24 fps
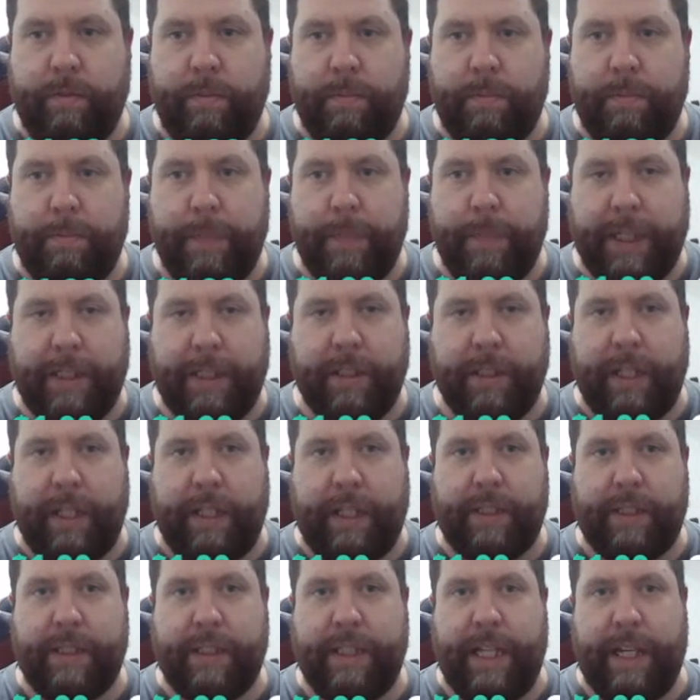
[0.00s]
big
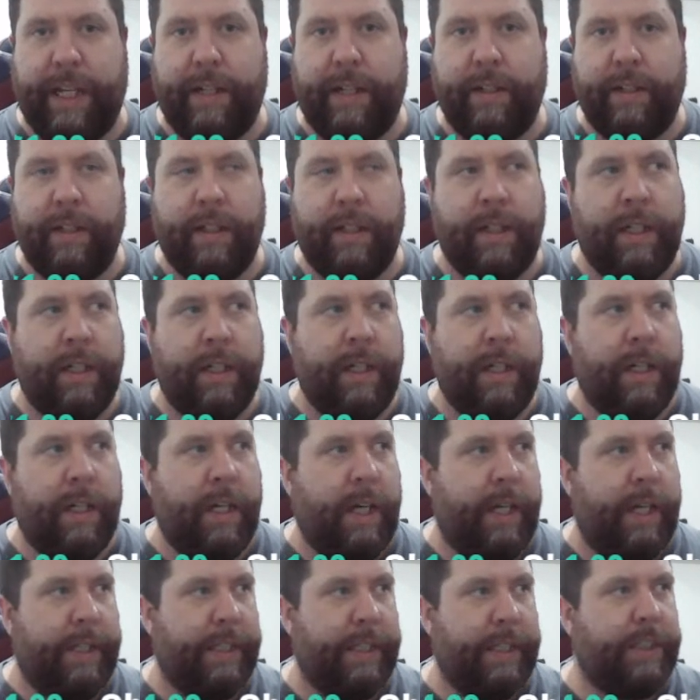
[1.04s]
deluxe set.
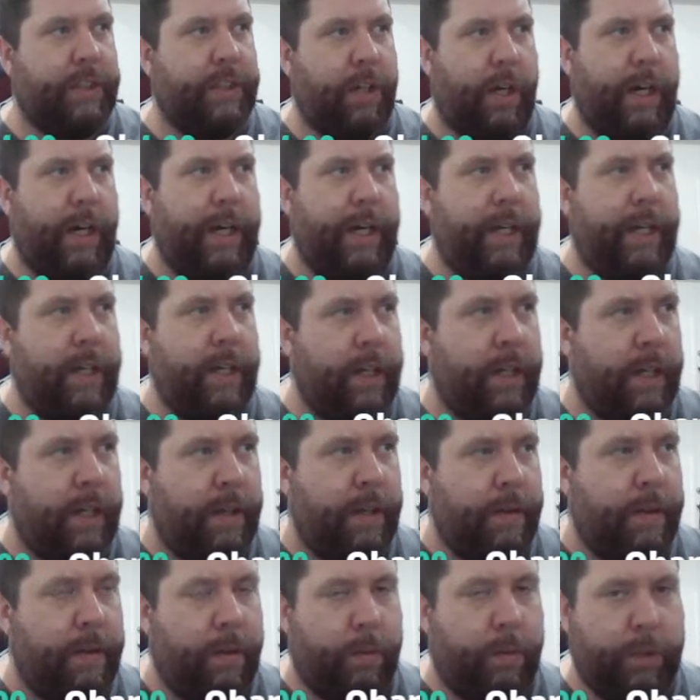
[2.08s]
And this guy
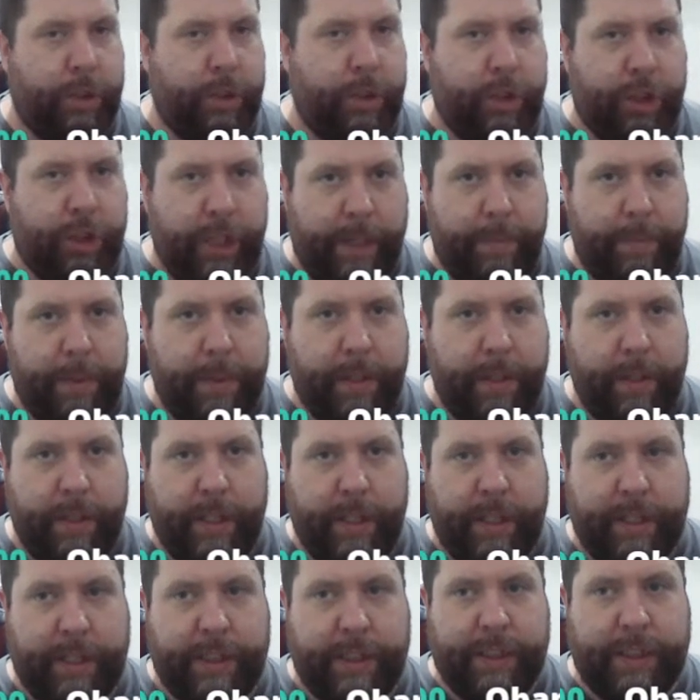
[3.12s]
was cheaper than
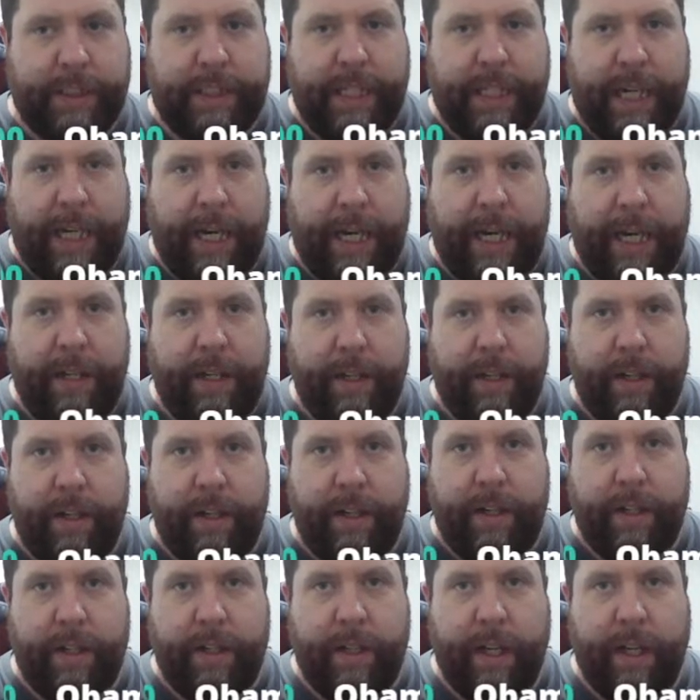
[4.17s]
the
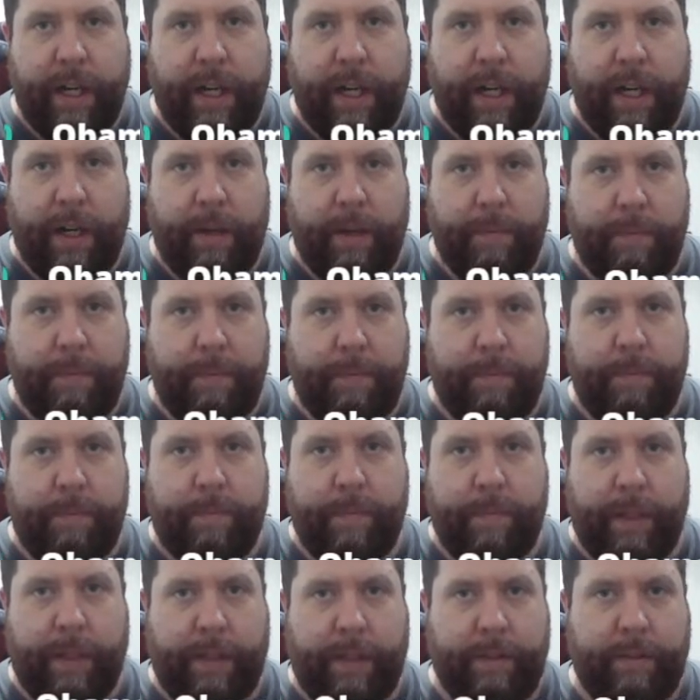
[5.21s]
standard,
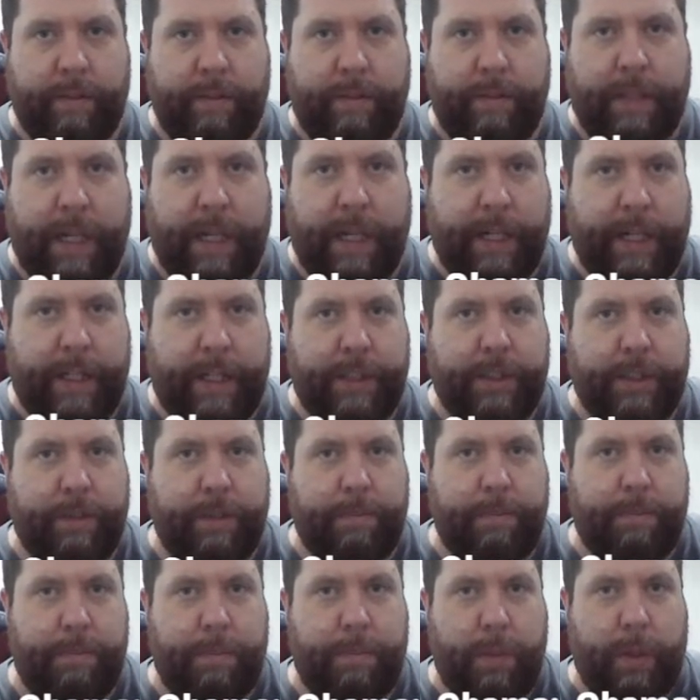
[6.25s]
like Carnage.
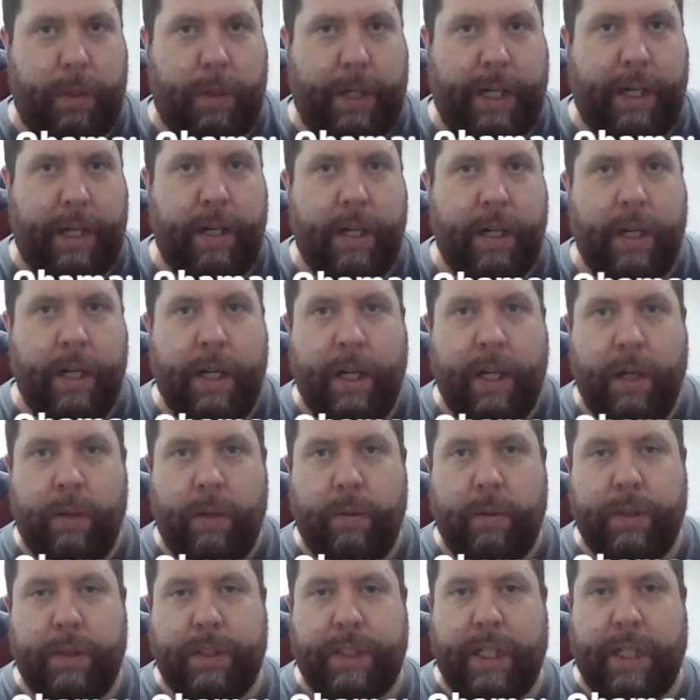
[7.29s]
I'm pointing at
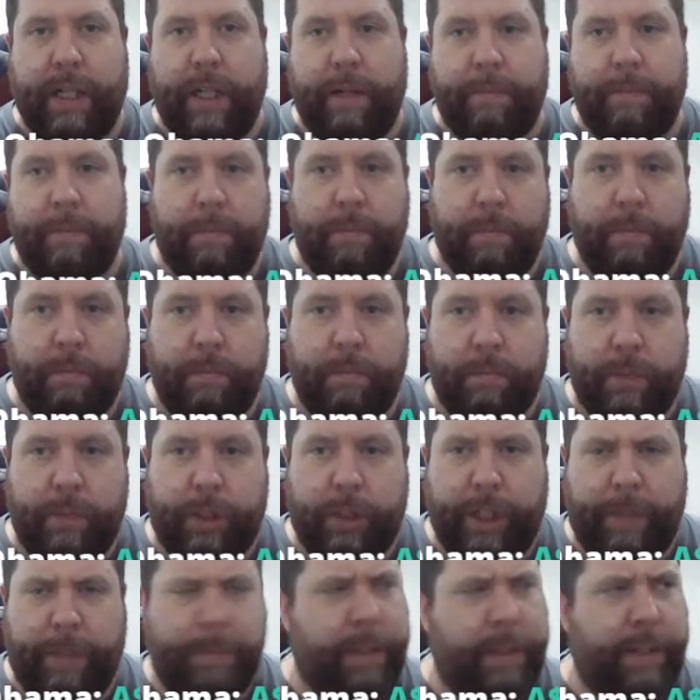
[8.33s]
was
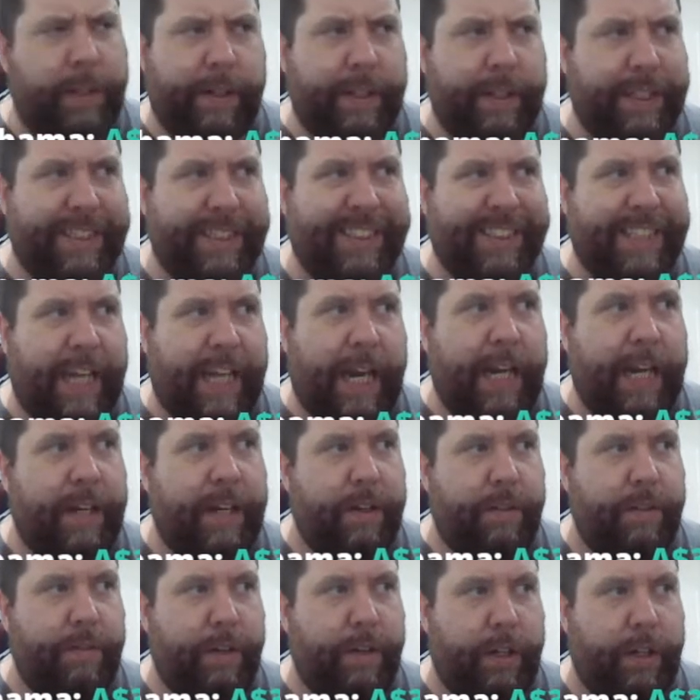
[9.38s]
cheaper than the
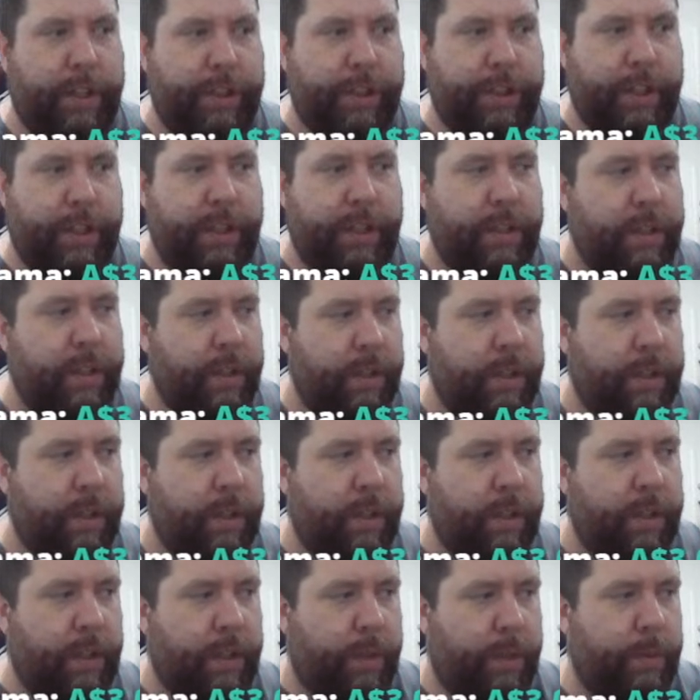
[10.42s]
standard version,
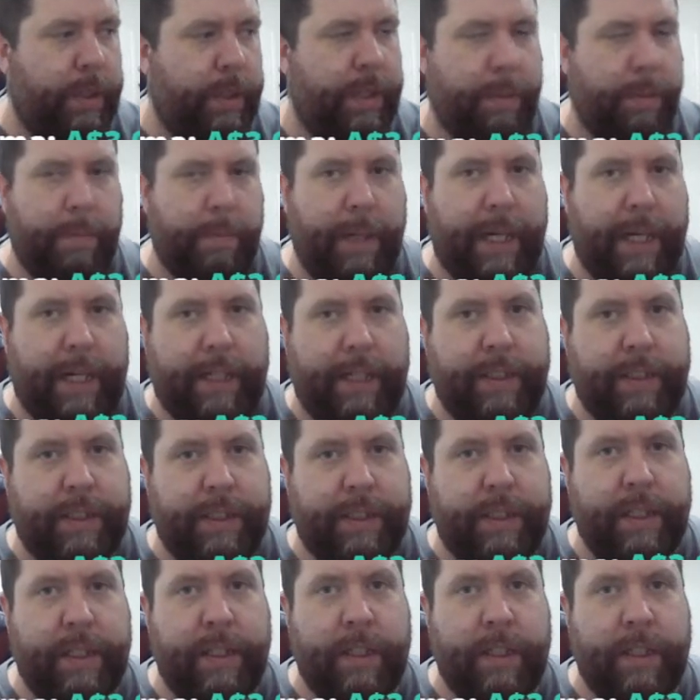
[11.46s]
like with the bust.